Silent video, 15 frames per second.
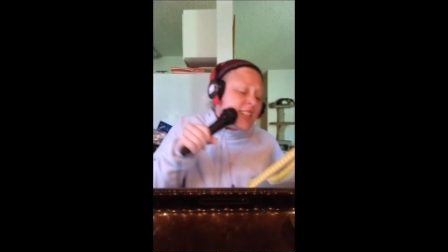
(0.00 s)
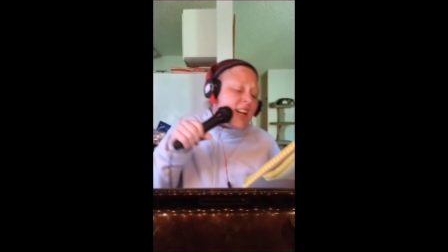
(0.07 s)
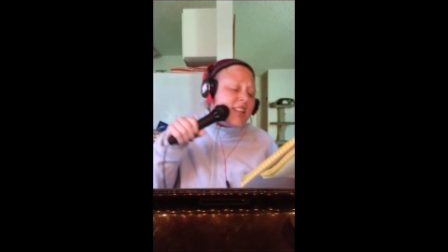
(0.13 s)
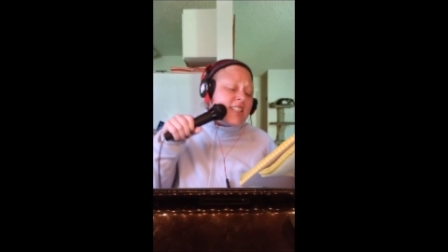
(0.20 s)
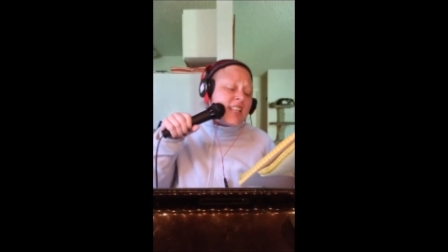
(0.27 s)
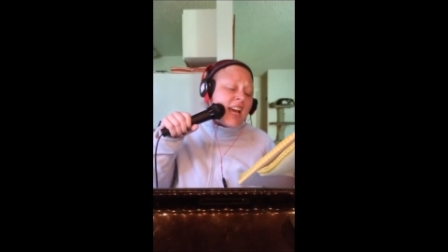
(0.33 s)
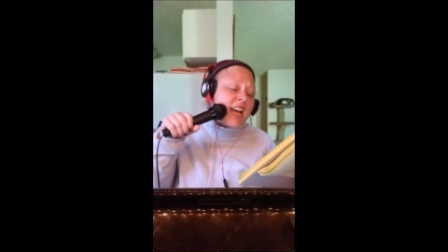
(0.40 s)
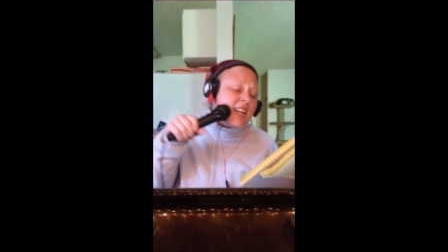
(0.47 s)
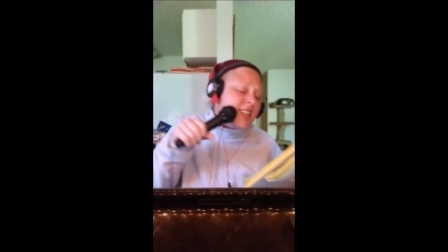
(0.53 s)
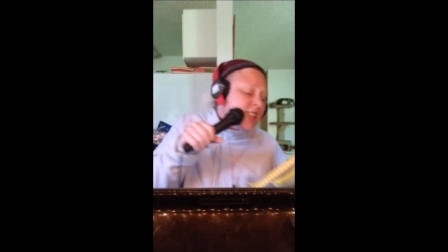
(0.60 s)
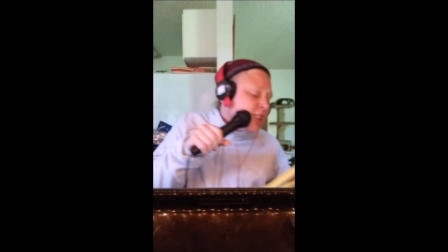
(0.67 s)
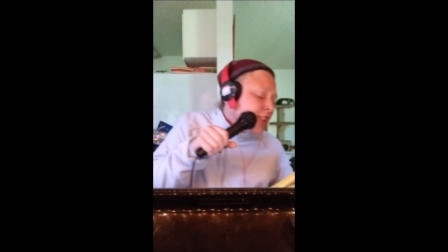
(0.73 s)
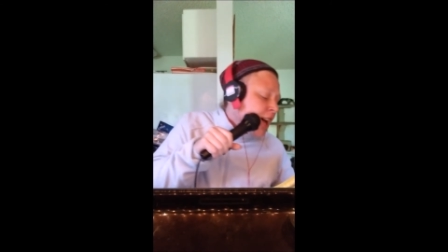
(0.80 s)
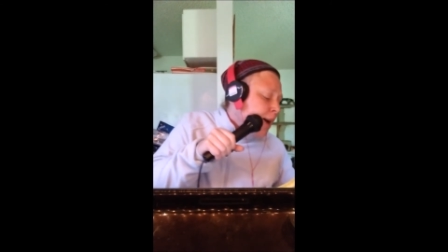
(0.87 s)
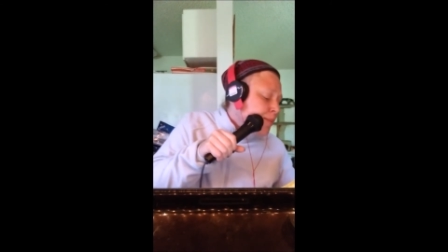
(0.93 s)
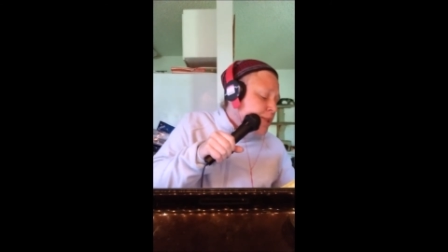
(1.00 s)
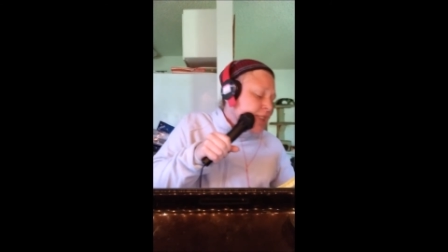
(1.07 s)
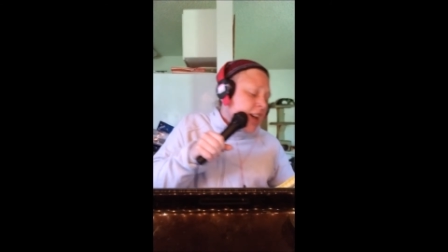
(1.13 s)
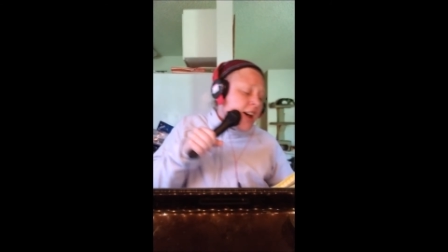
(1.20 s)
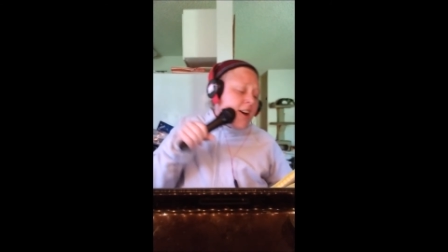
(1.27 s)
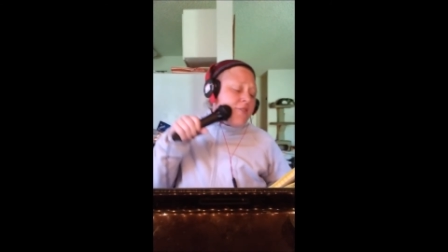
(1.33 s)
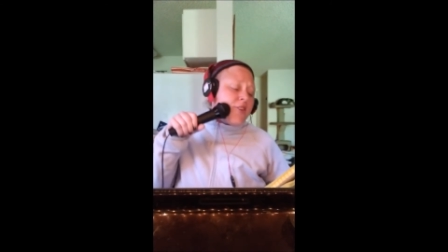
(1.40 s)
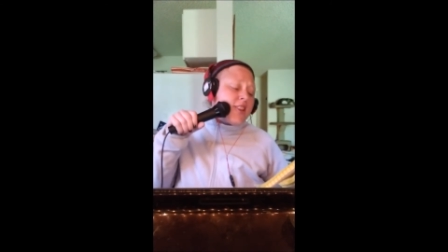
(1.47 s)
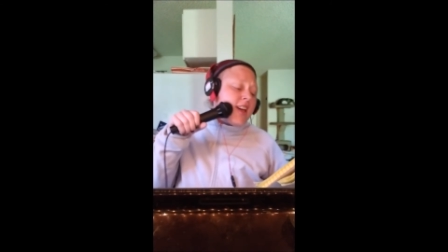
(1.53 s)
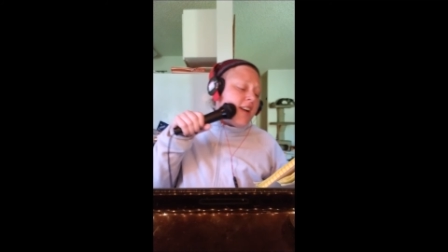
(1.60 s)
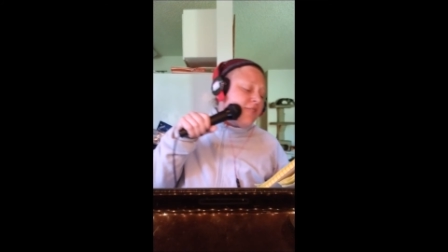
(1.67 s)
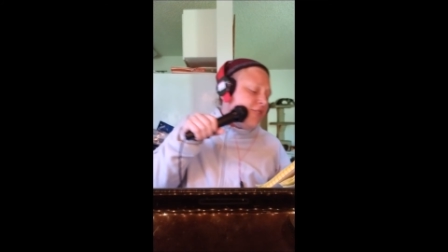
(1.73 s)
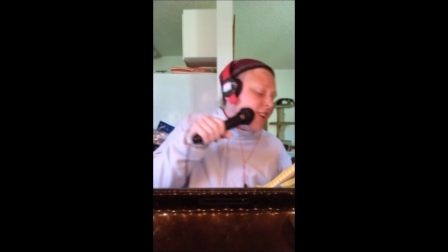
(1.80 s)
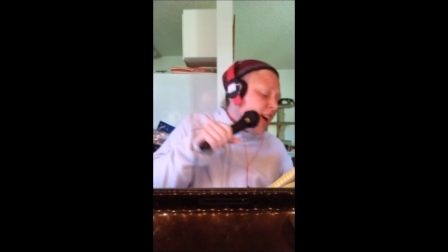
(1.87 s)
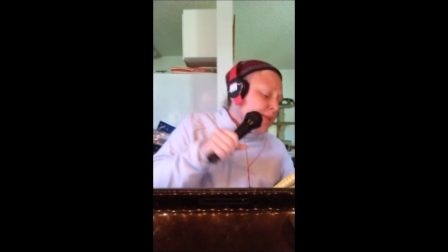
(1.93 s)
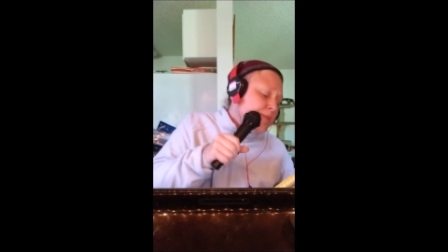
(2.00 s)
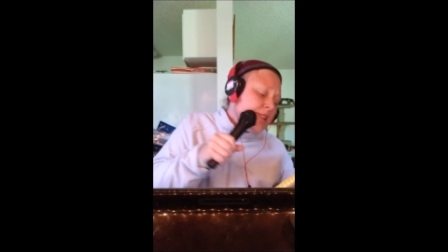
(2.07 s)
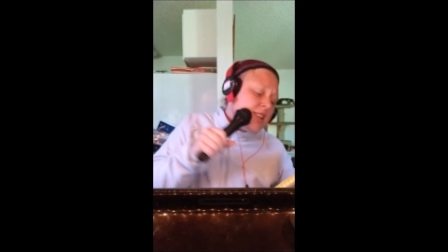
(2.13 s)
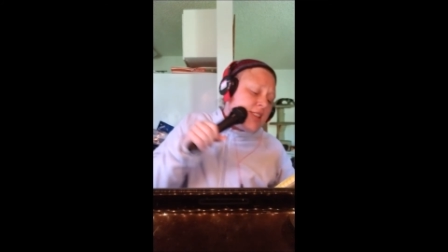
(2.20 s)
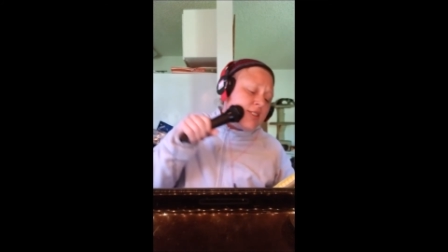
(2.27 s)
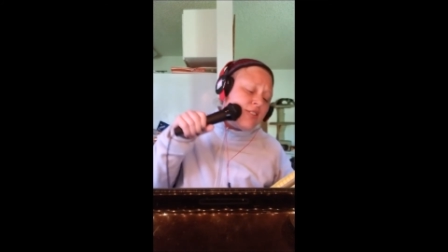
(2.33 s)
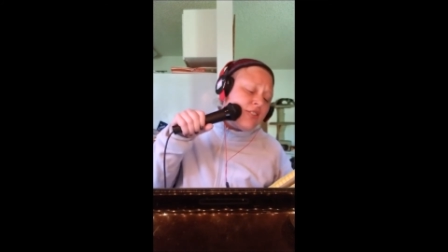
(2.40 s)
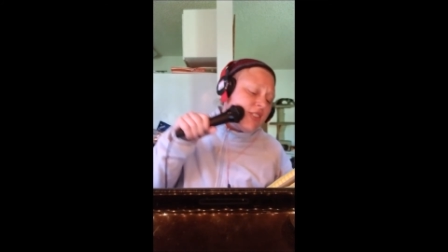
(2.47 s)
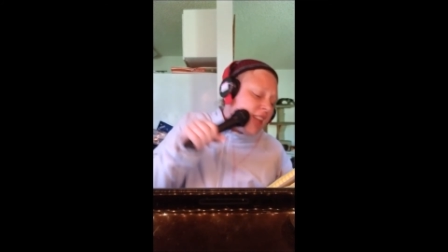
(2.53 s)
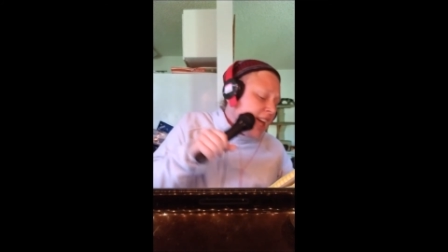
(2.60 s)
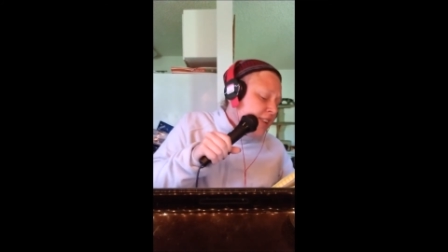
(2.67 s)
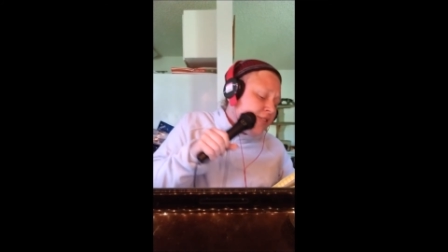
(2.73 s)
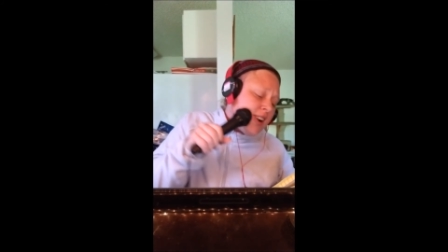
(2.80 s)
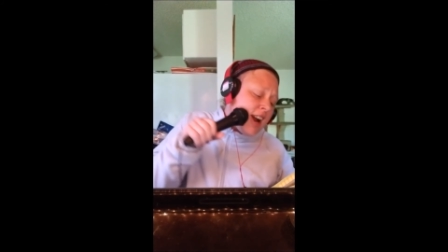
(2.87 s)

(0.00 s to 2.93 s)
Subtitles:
I'll take the lumps for that fabulous flavor,